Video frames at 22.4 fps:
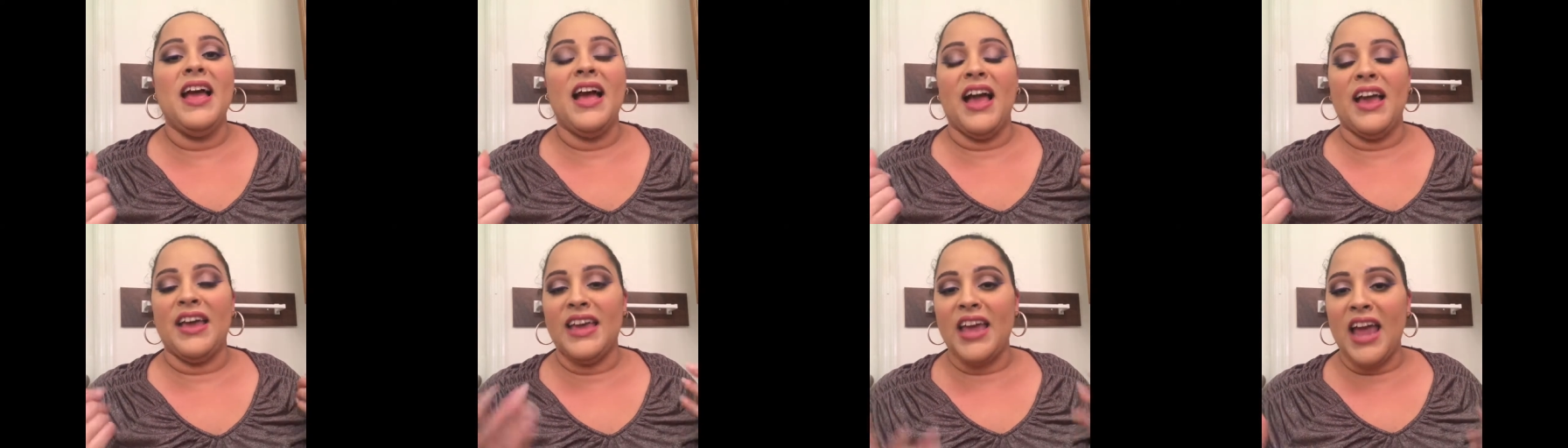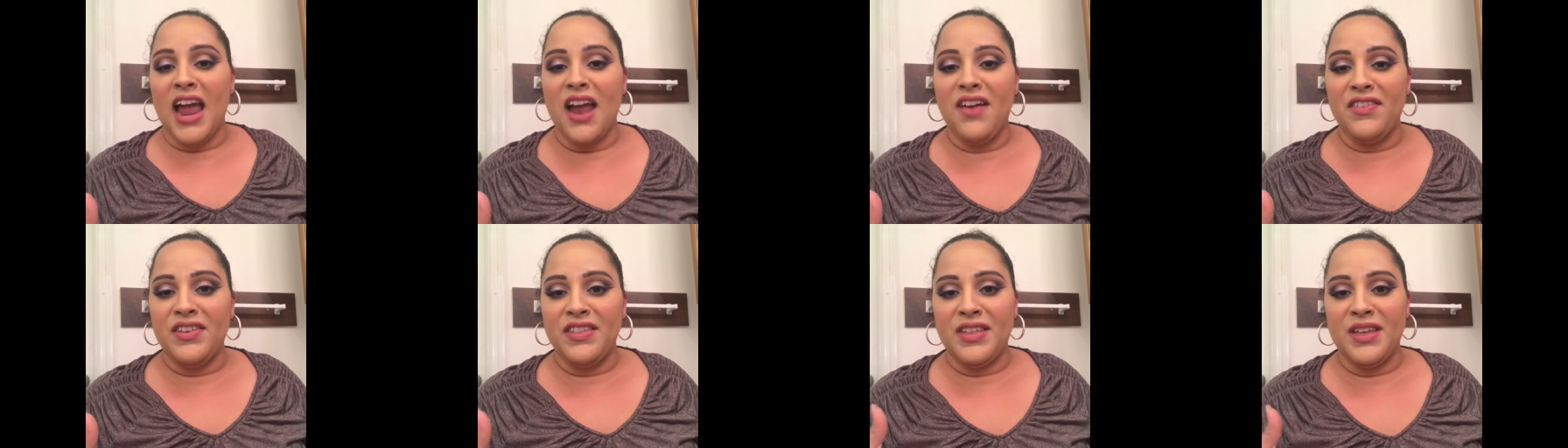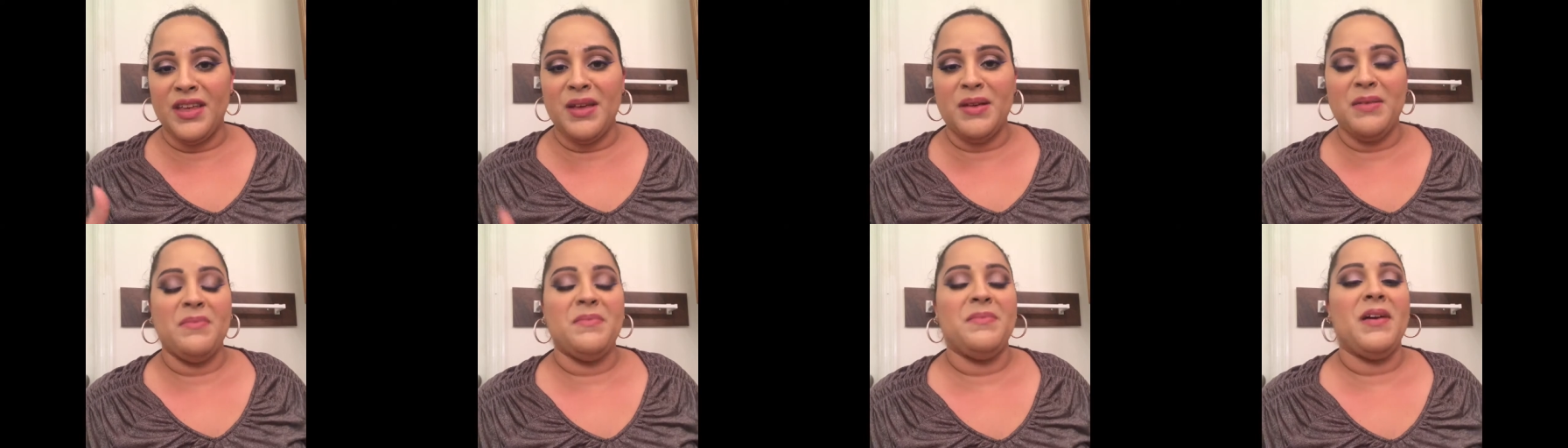I carry
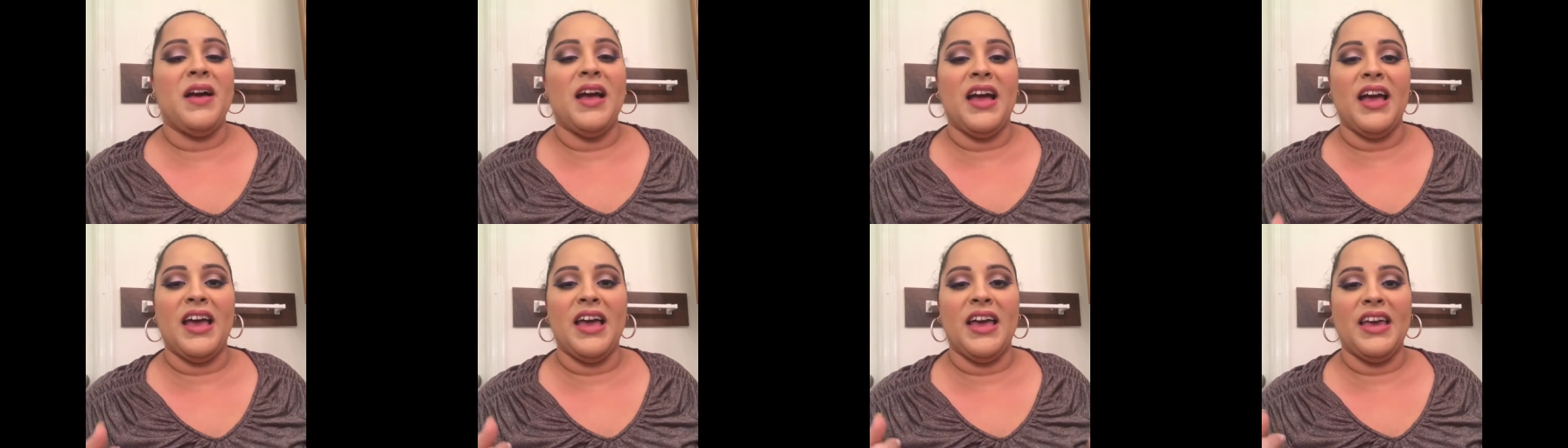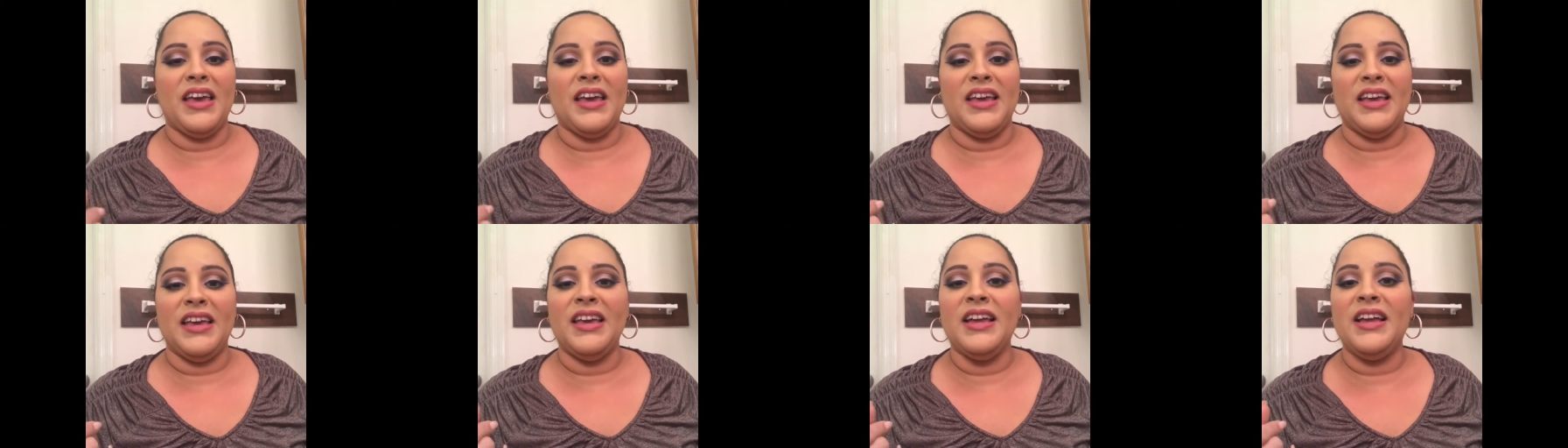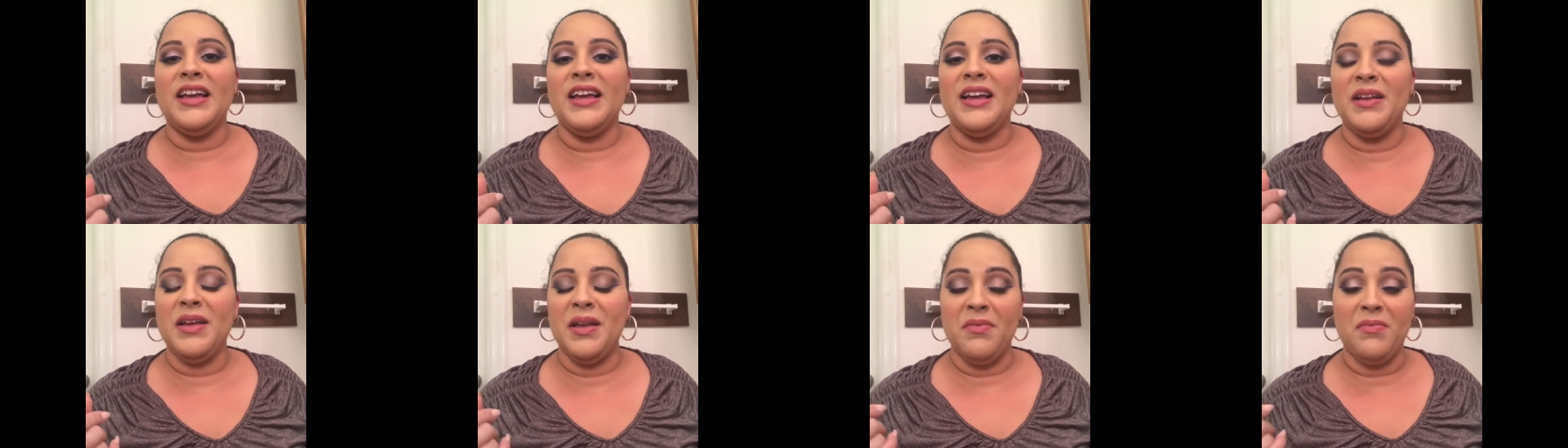them. I
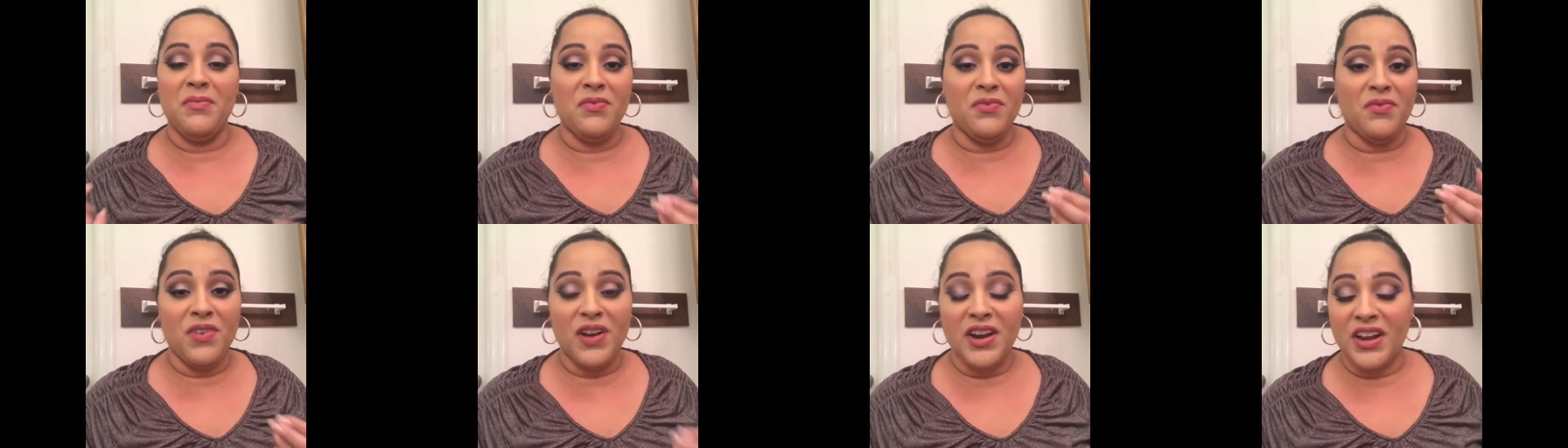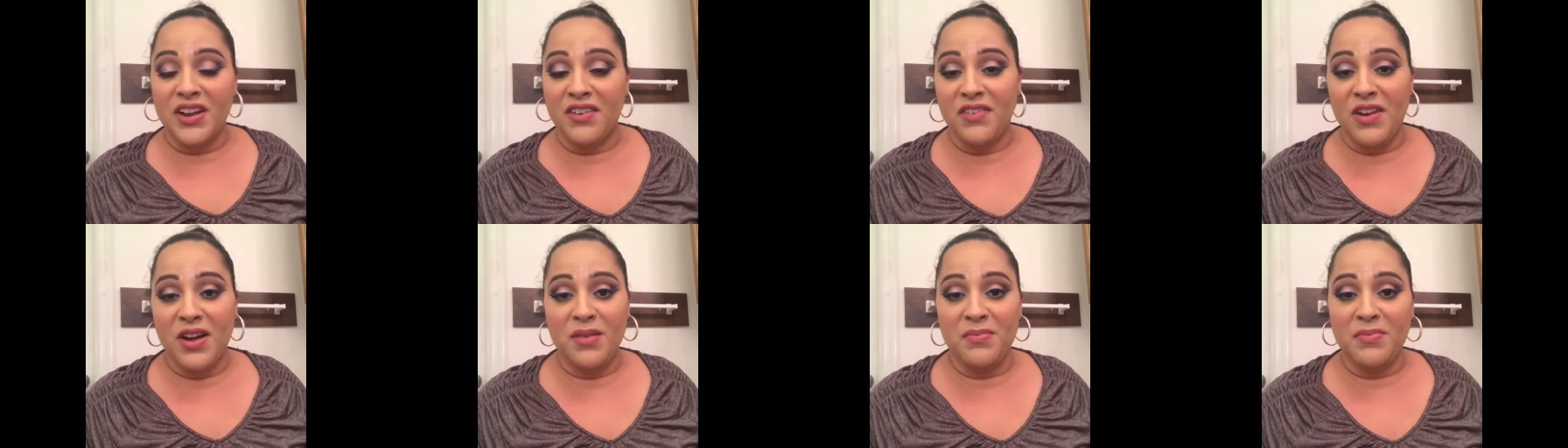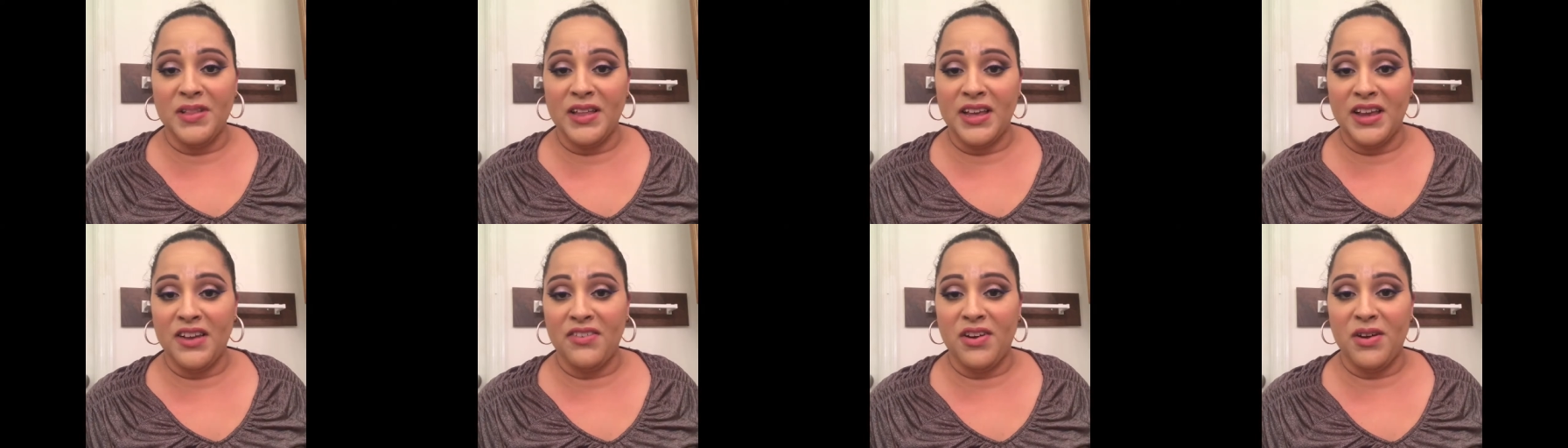am running around,
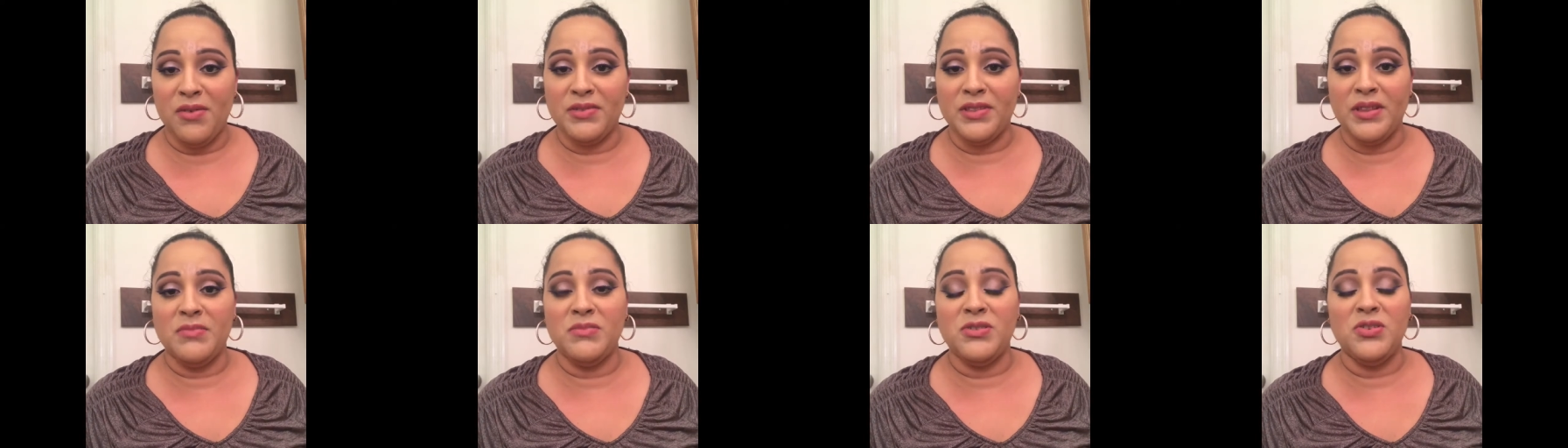playing around with them.